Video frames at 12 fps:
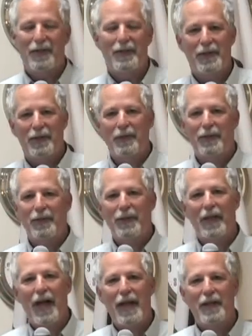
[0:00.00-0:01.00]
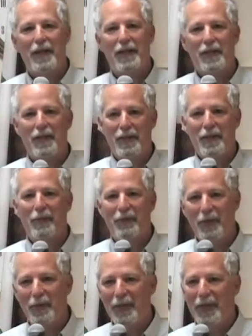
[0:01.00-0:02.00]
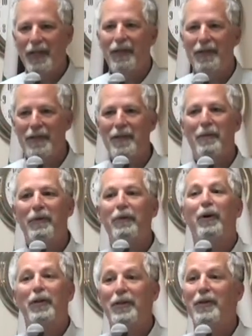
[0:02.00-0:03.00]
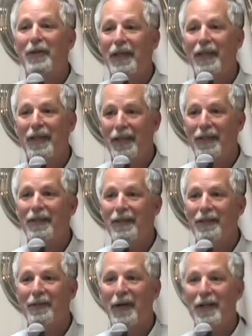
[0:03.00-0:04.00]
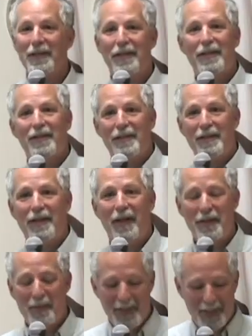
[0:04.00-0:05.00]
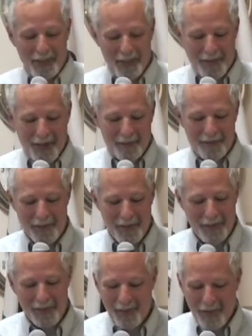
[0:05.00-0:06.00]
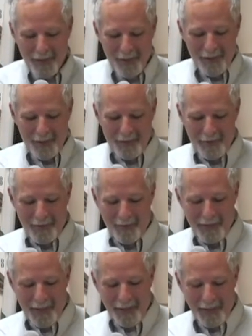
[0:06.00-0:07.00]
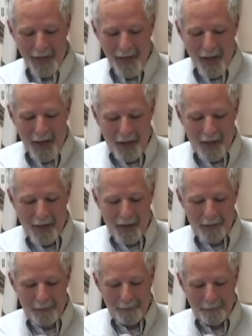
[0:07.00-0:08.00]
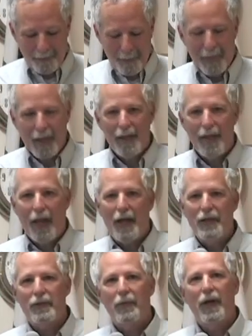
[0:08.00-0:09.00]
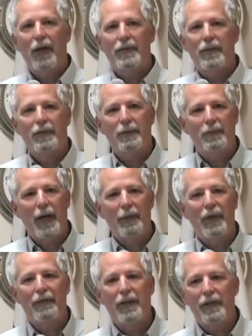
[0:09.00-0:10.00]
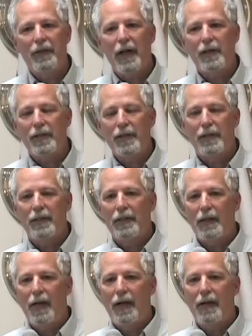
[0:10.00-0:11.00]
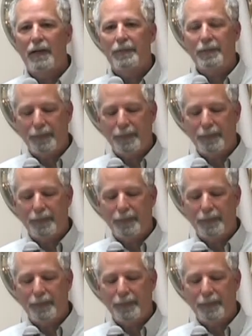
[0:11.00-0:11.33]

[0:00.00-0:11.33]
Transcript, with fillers: so glad that some of you are here and some of you are tuning in to watch this on community television this evening. Uh, I just want, as a by way of introduction, uh,